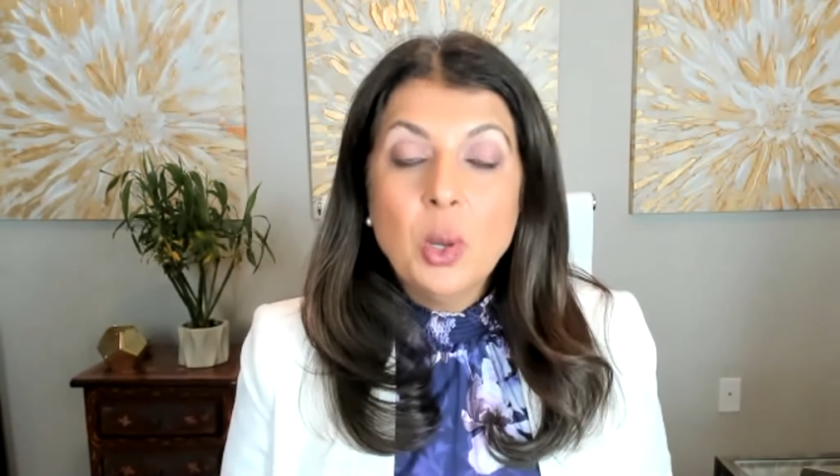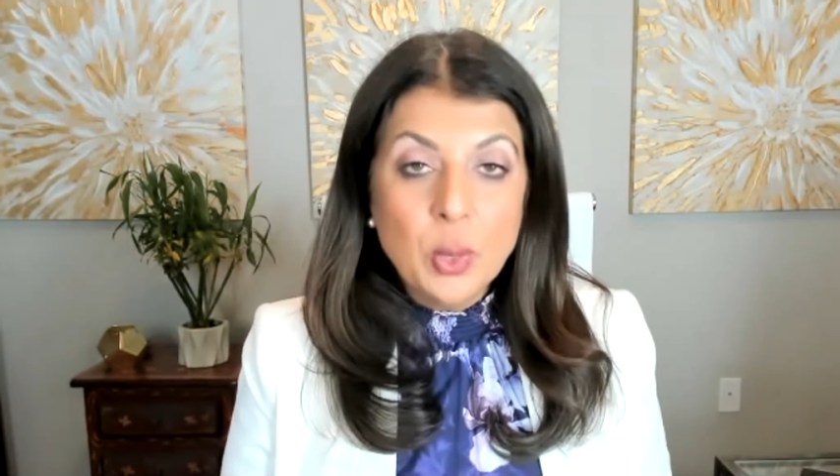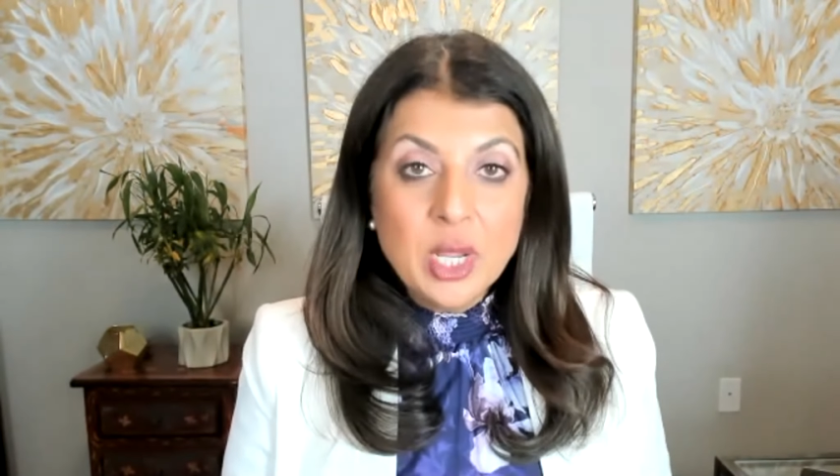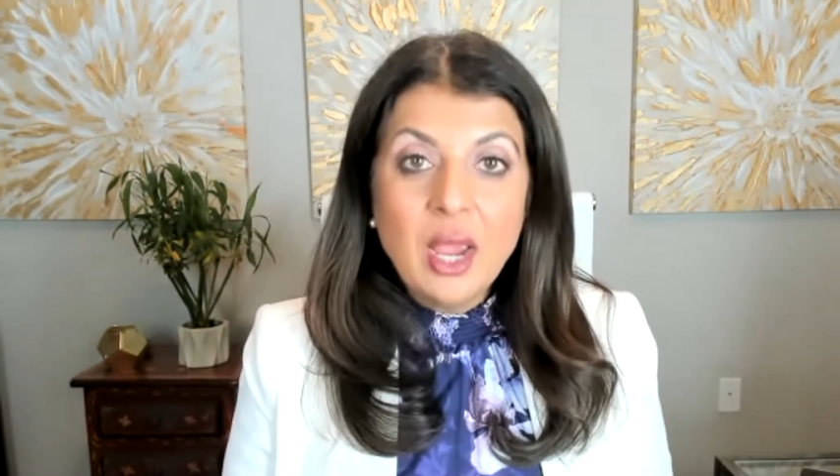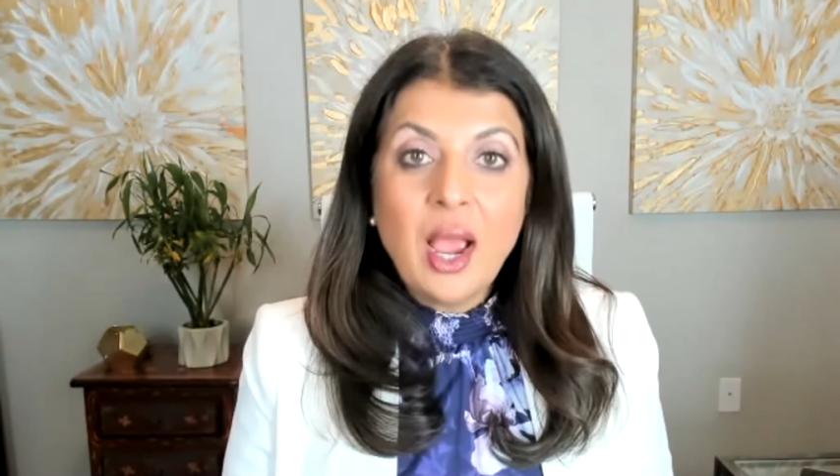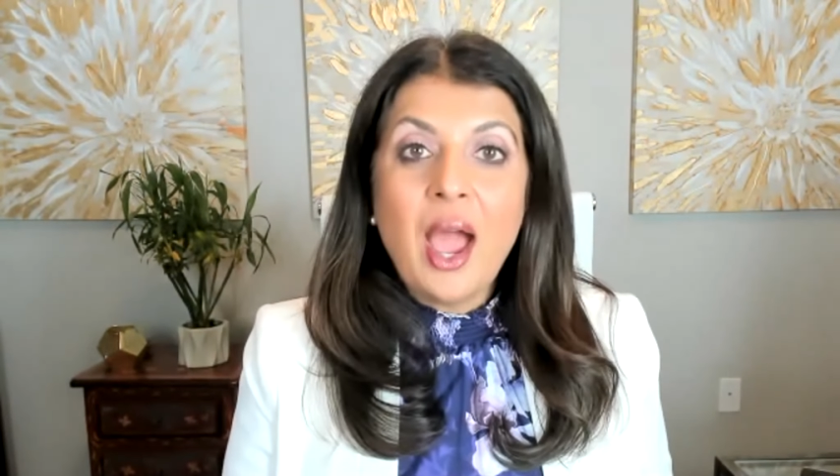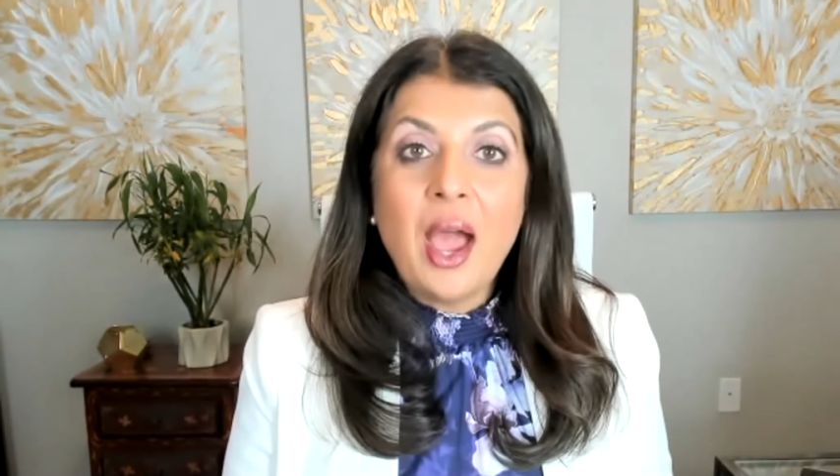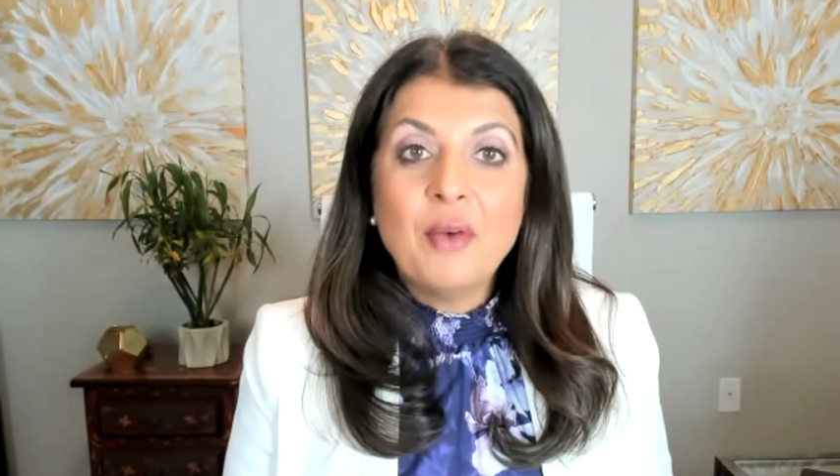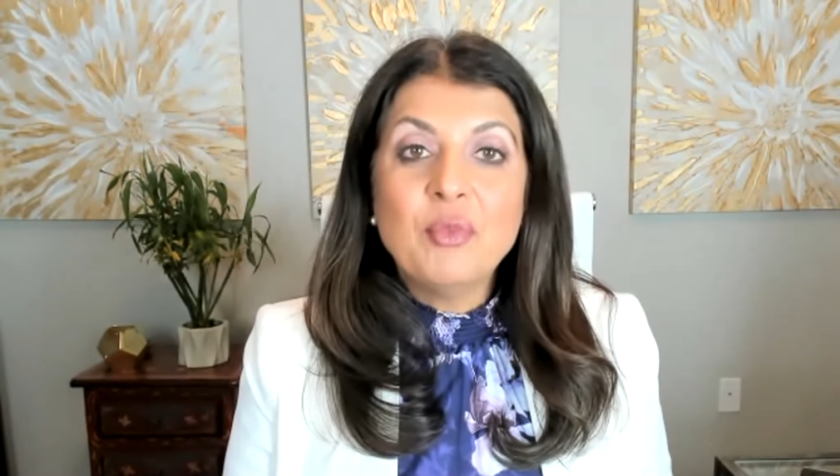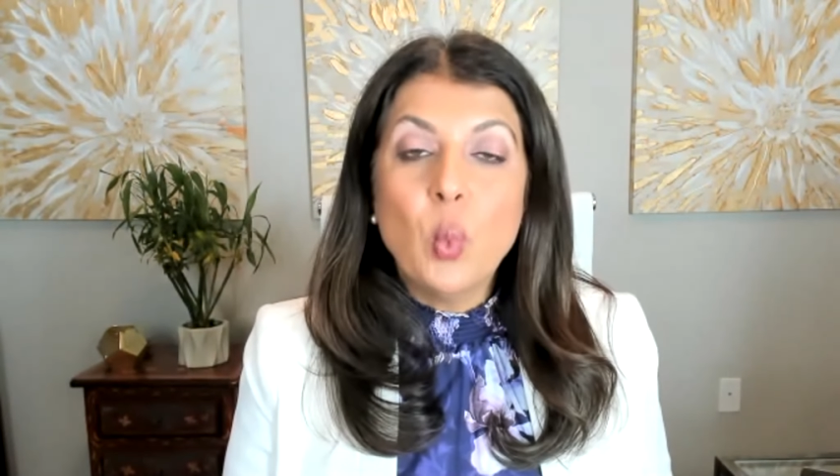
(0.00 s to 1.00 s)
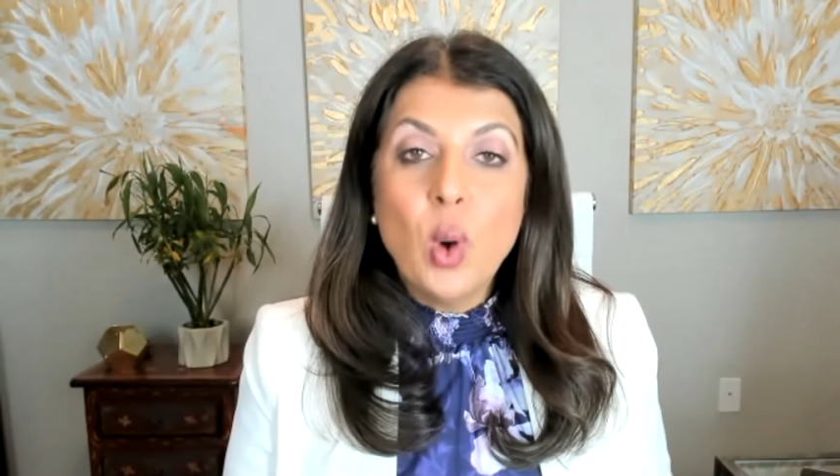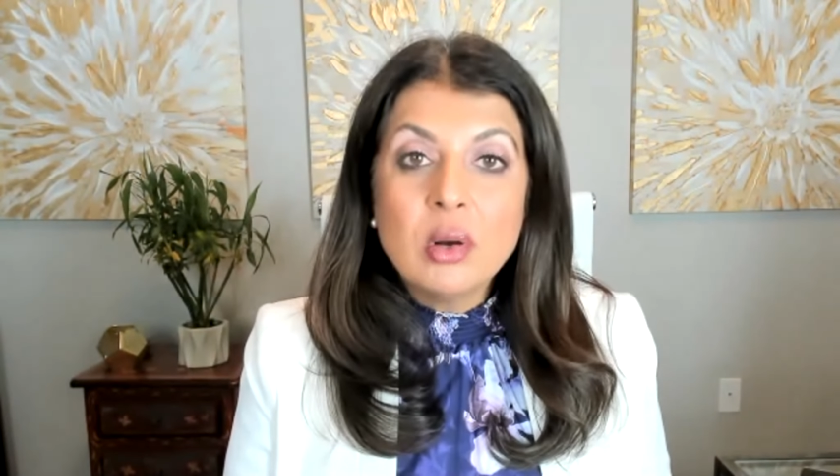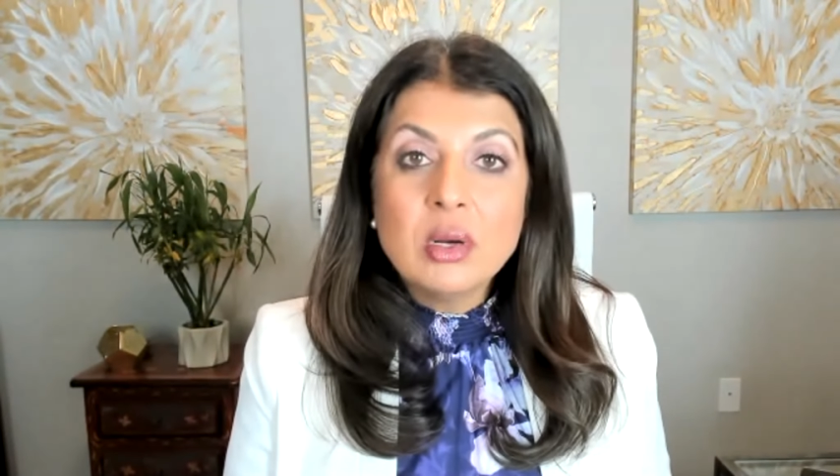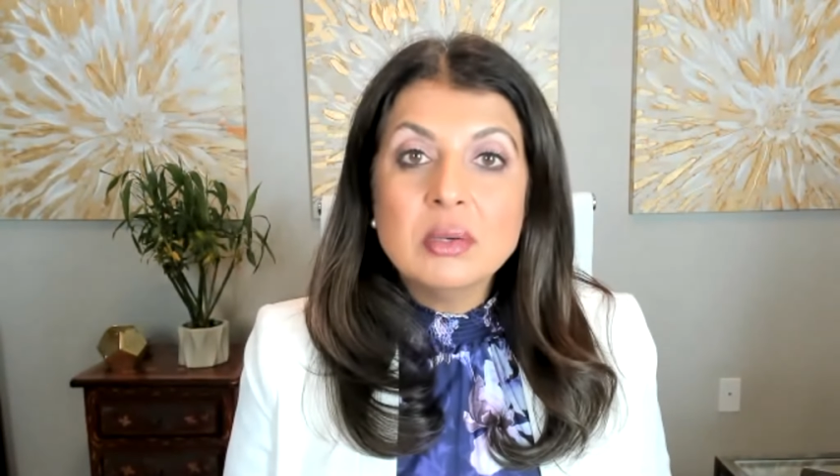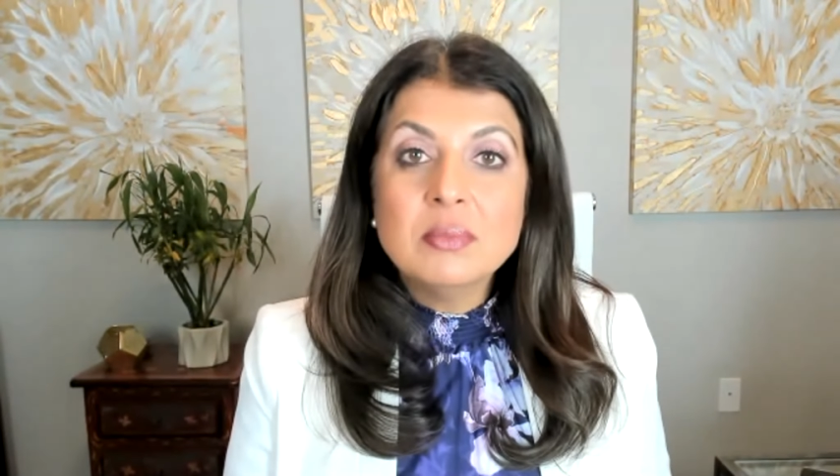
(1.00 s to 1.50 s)
we have
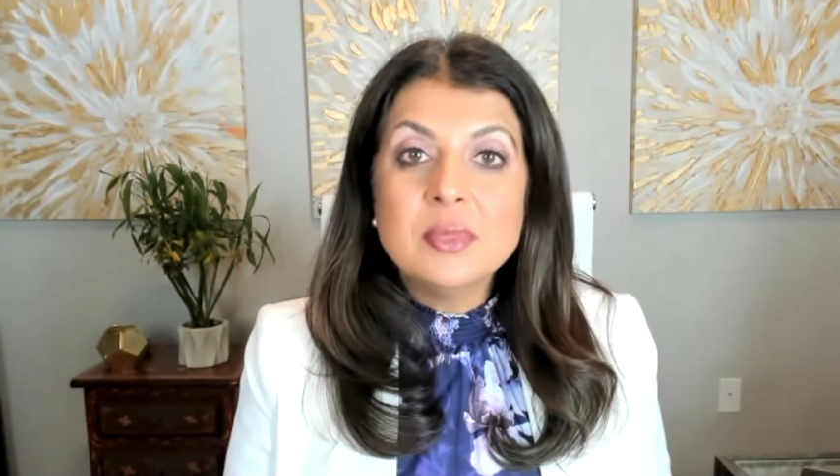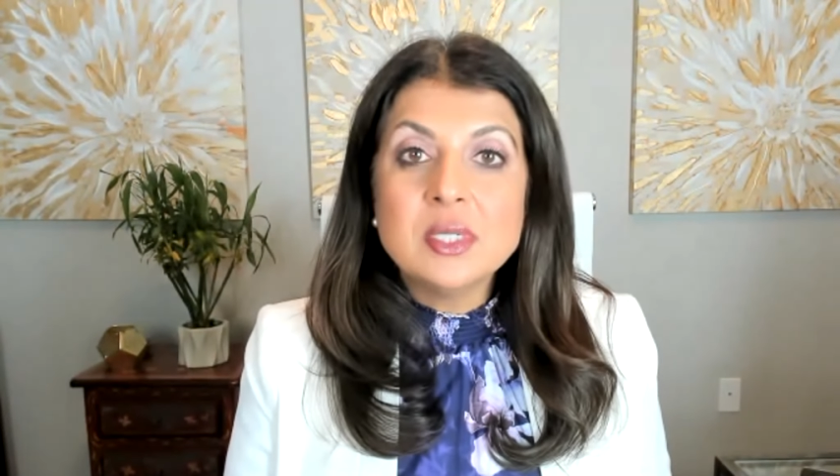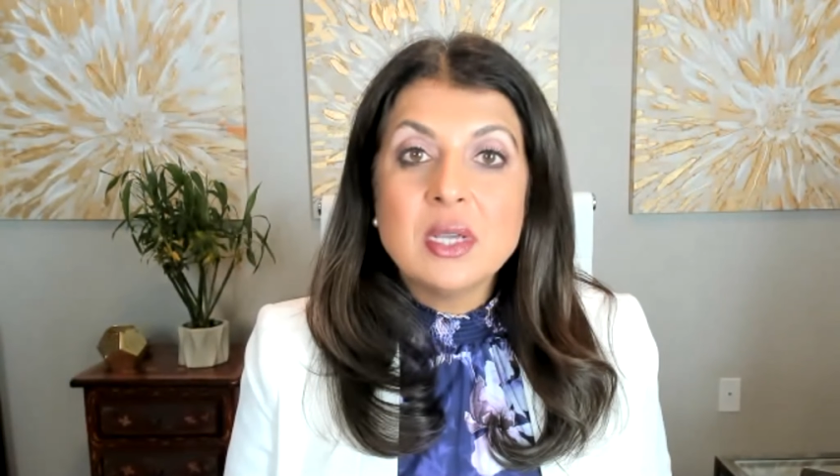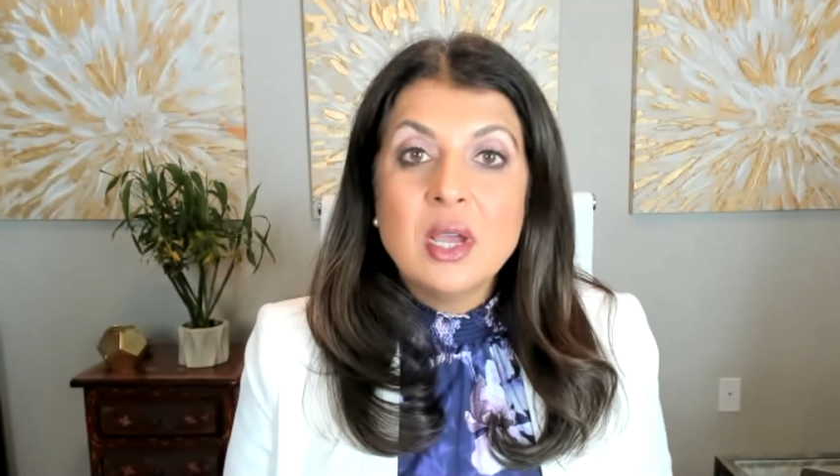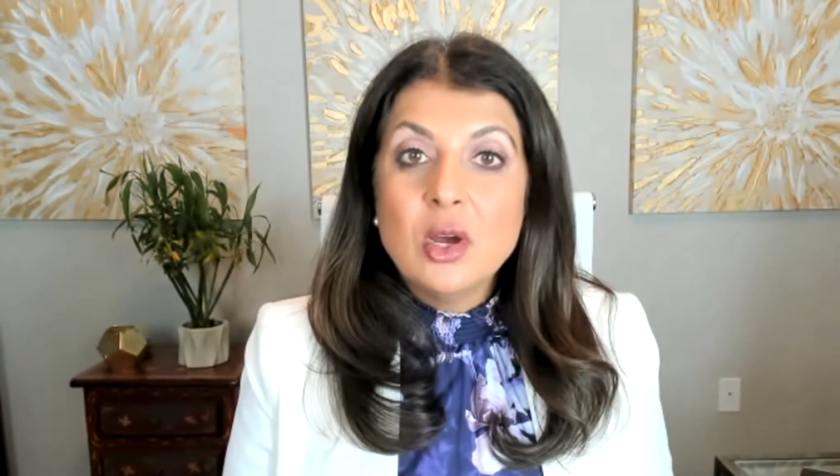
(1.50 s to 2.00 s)
welcomed